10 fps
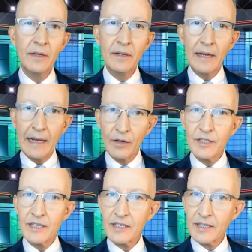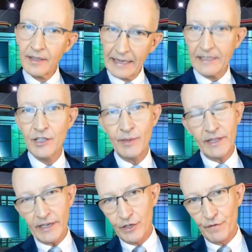how to select you in
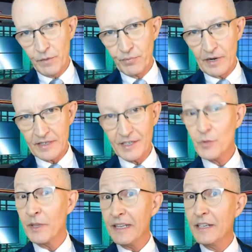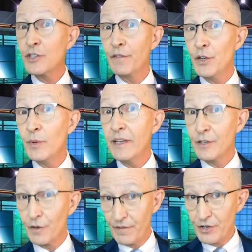the interview process with interview
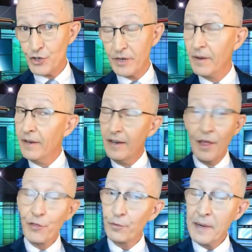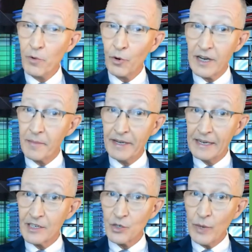intervention. Three more coming
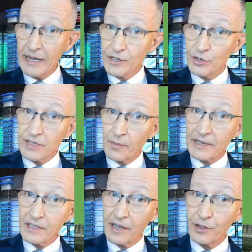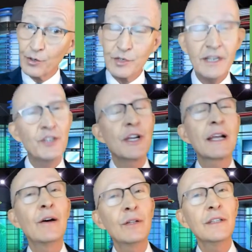next week Tuesday, Wednesday, Thursday. Check
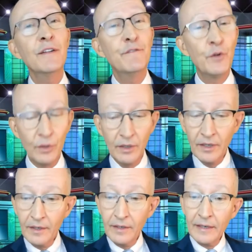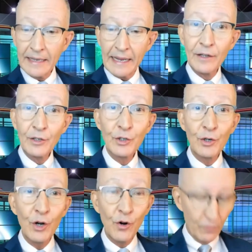out the full
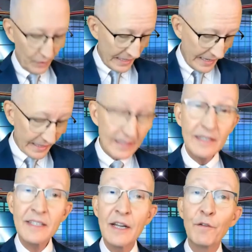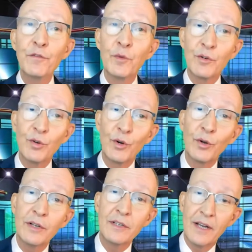calendar over at
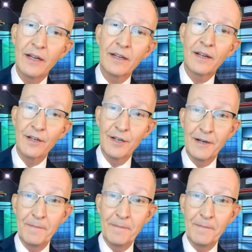selfrecruiter.com.